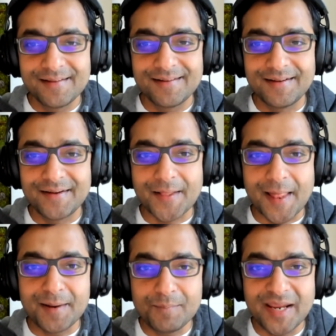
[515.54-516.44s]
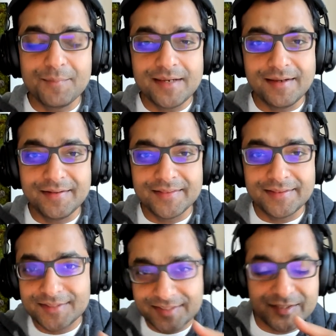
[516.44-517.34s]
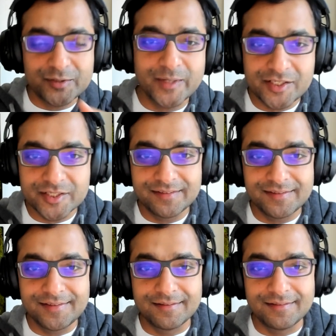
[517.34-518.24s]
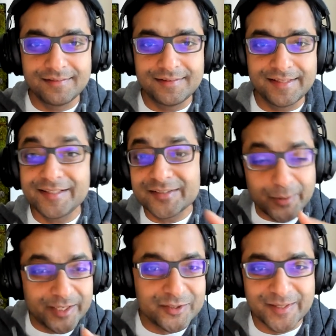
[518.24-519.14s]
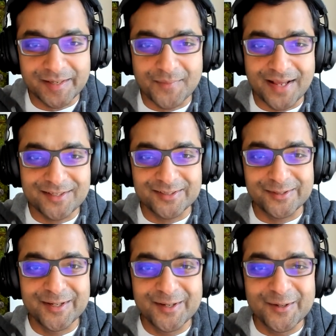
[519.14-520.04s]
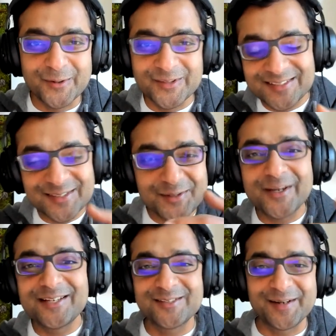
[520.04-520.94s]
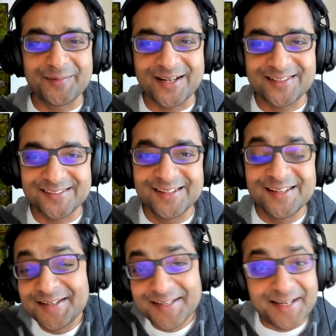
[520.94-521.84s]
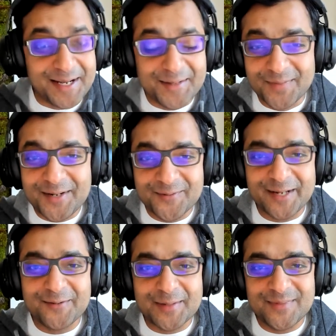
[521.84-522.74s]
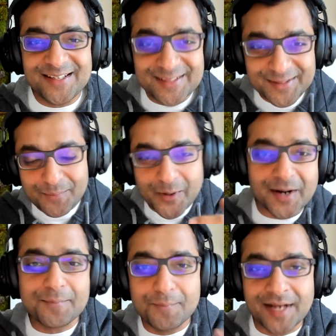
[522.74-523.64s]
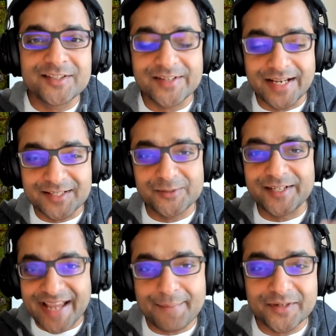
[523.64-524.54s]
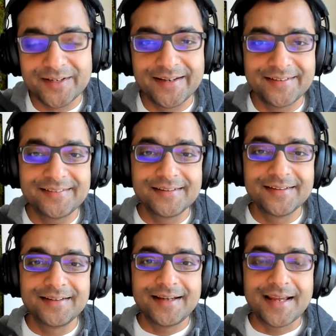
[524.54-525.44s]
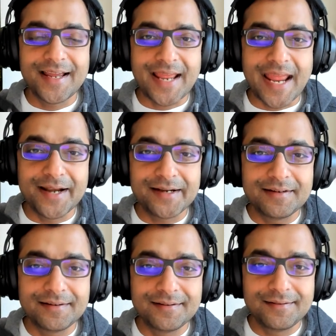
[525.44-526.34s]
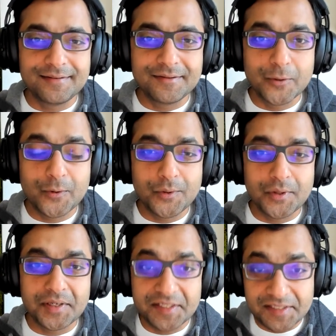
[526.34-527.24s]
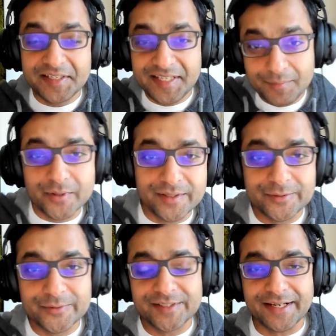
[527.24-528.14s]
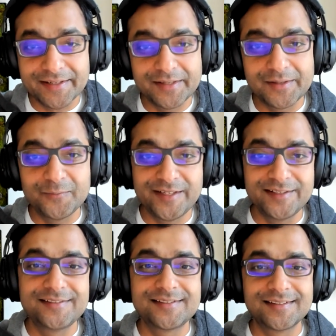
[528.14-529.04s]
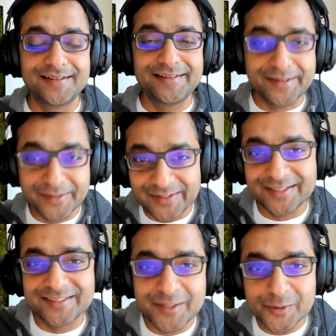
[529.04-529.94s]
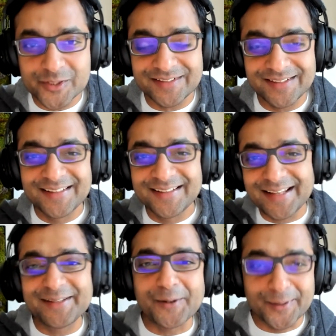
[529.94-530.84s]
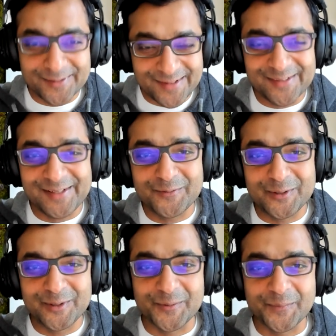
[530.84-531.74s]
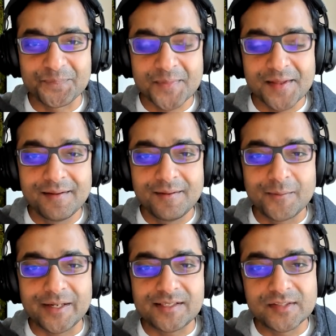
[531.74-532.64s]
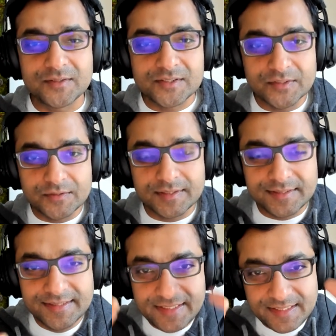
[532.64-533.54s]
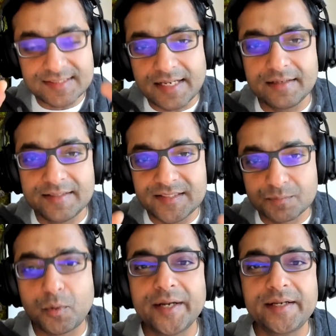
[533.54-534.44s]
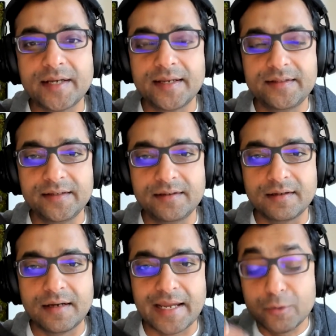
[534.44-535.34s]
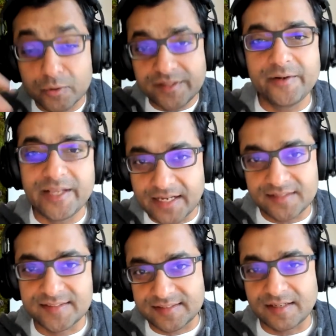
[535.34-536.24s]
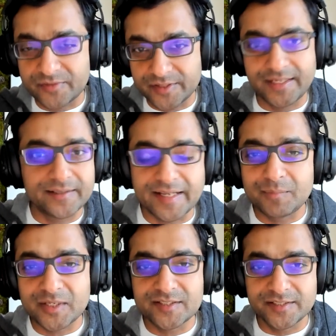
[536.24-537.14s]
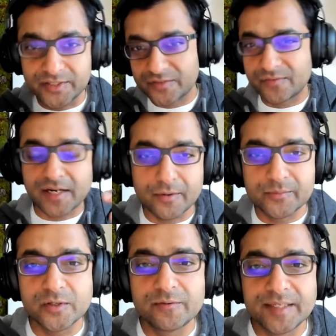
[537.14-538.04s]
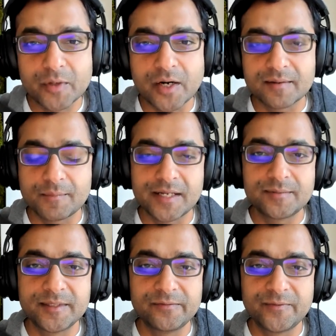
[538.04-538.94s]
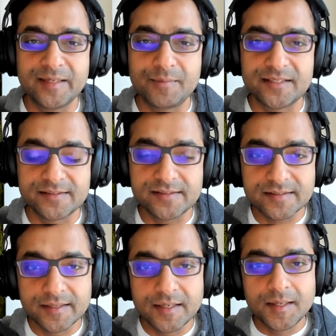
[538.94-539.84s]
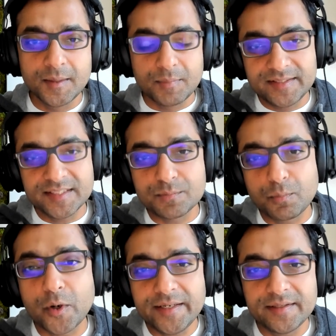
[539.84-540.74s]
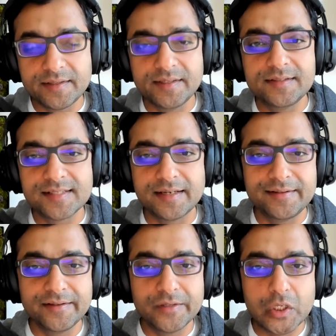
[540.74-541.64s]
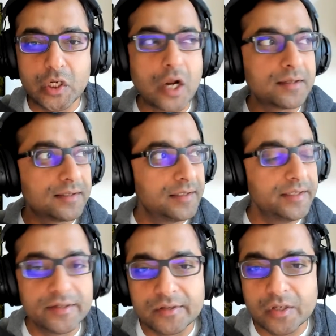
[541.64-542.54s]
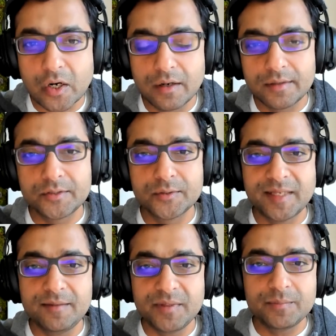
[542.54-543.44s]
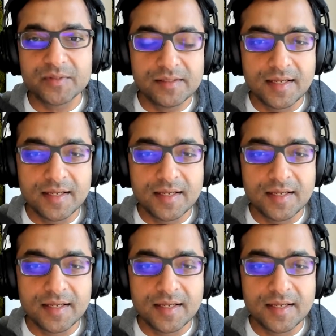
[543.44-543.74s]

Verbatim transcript: Uh, and maybe in this situation, the, there is no engineering manager or there's a new engineering manager. It might very well be that the product manager has to adapt again uh, and uh, go a little deeper into the technical weeds and technical execution than they ordinarily would do right so so this i this point i think uh, i only realized this after like 10 plus years of kind of observing product management in many places but this point is i think not clear or uh, to many people